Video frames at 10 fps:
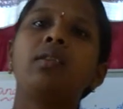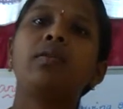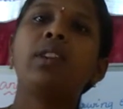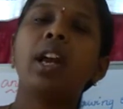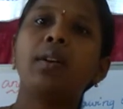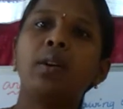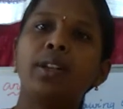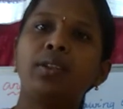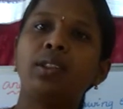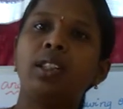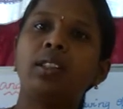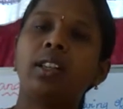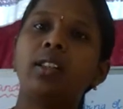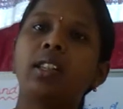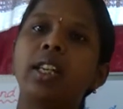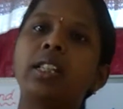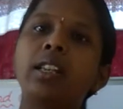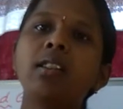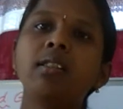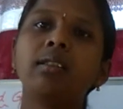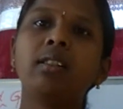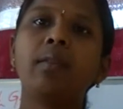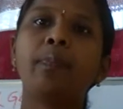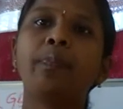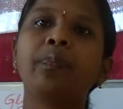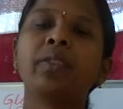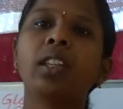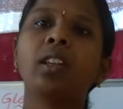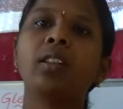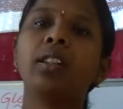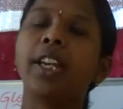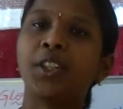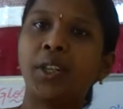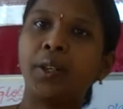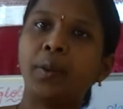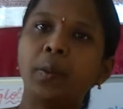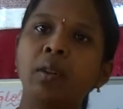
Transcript: we are going to discuss in this session.